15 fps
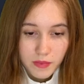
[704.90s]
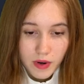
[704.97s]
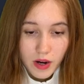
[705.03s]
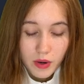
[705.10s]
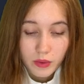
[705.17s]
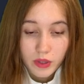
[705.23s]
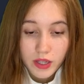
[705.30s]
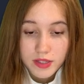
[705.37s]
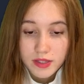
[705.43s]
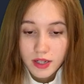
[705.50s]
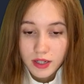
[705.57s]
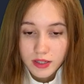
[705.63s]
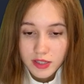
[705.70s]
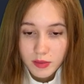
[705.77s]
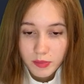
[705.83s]
our last
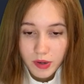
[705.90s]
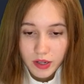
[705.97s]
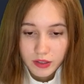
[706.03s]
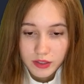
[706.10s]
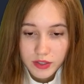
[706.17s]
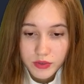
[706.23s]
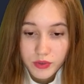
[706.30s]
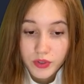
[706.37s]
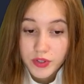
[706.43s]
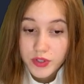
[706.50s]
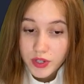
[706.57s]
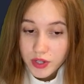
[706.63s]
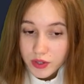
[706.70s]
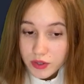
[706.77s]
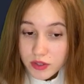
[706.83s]
concept Let's
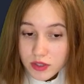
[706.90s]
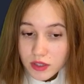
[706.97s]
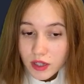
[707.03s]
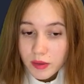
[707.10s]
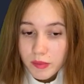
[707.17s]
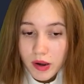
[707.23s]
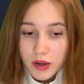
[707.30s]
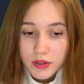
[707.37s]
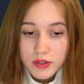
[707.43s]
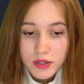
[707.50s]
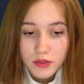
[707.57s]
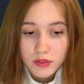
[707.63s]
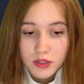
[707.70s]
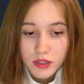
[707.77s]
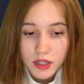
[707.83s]
reduce the amount
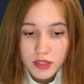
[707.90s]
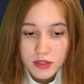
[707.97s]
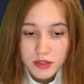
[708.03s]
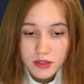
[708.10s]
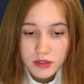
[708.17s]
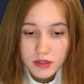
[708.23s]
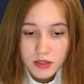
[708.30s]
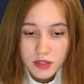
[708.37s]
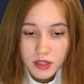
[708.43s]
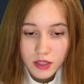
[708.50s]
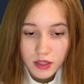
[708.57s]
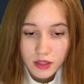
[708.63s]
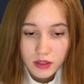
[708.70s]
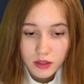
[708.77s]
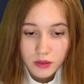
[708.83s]
of the last
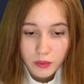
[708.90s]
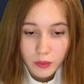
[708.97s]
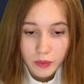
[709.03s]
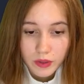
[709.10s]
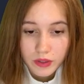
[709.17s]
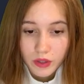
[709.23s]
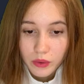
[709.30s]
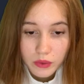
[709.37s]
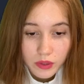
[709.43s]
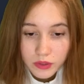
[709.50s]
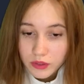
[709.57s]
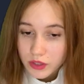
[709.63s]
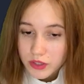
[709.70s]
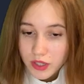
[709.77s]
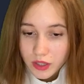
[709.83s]
deal. We will no
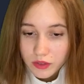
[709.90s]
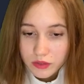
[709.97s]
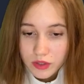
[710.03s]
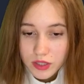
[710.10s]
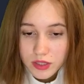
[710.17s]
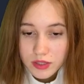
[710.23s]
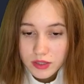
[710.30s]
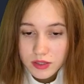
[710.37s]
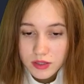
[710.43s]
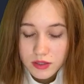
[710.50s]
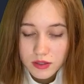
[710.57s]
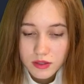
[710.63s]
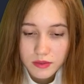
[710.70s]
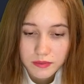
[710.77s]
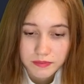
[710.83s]
longer take
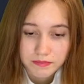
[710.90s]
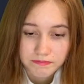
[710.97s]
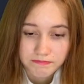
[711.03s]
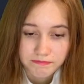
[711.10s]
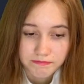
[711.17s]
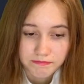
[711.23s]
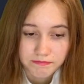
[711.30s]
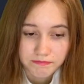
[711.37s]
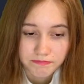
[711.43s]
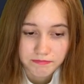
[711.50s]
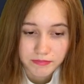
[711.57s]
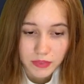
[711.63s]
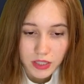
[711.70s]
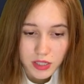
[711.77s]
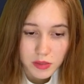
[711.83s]
risks.
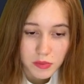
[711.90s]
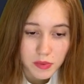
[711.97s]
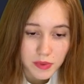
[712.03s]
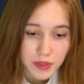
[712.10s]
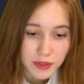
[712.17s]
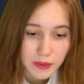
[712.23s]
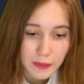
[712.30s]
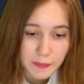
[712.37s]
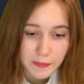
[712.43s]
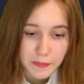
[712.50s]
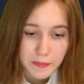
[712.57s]
Mm, let's move on.